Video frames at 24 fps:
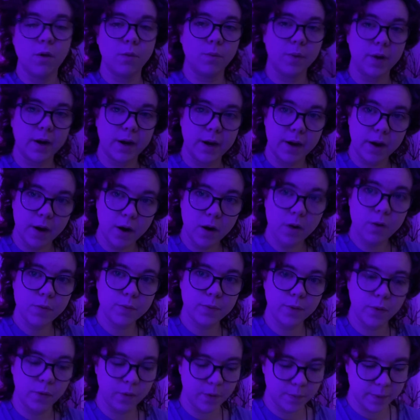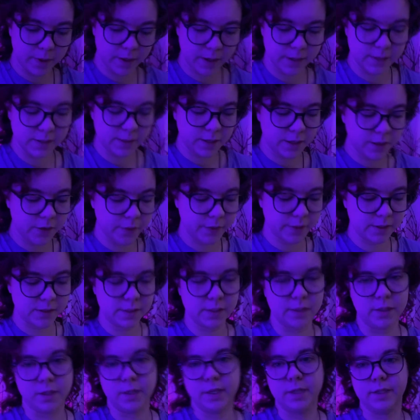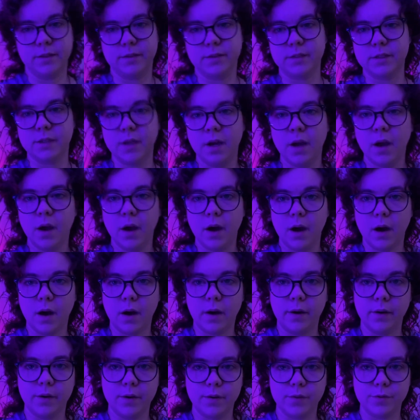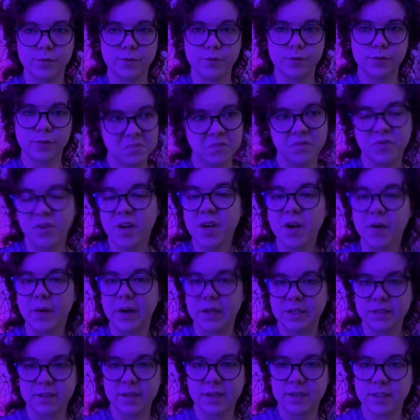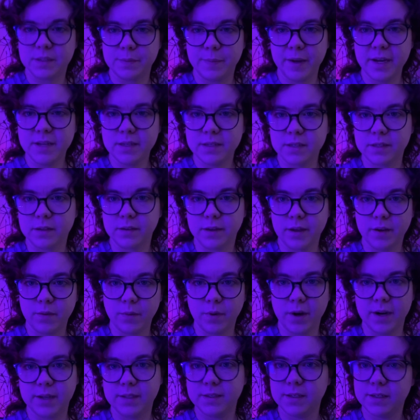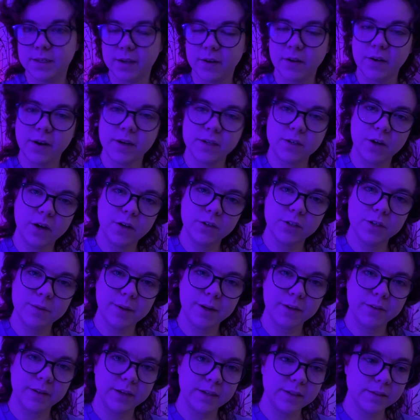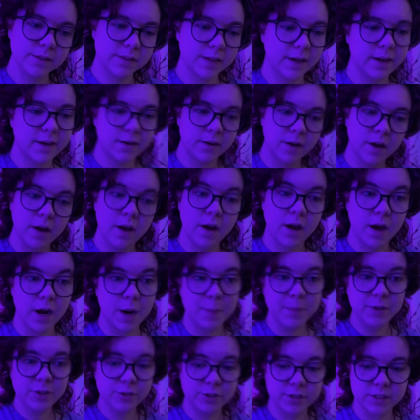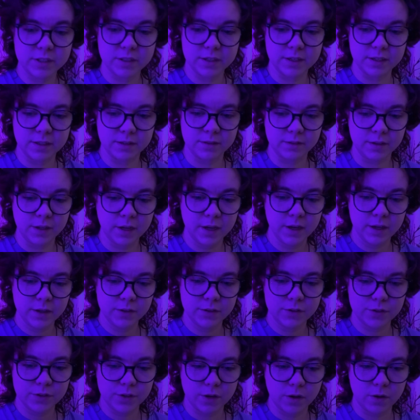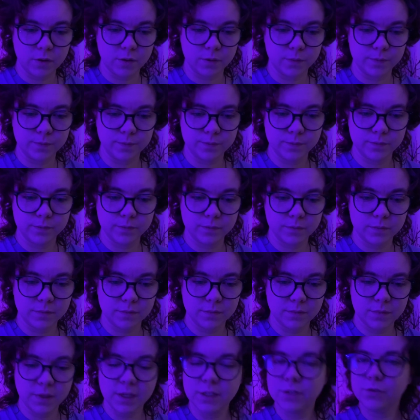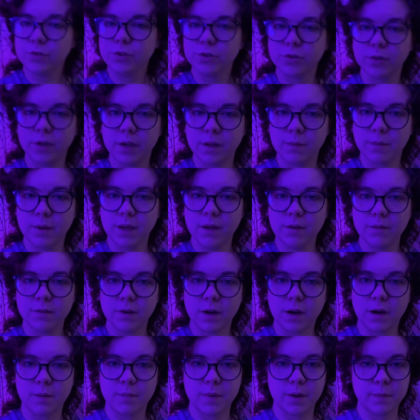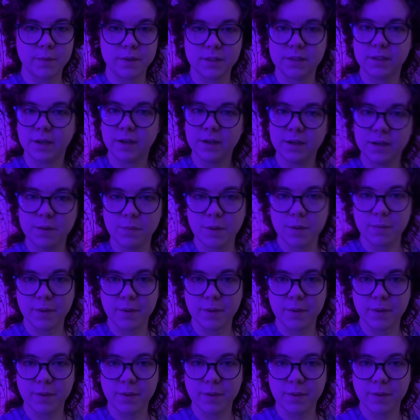what I hope will be a continuing series of video essays, basically, where I sit down and I talk to you about things that I'm interested in. So thanks for joining me. Um, I'm excited to be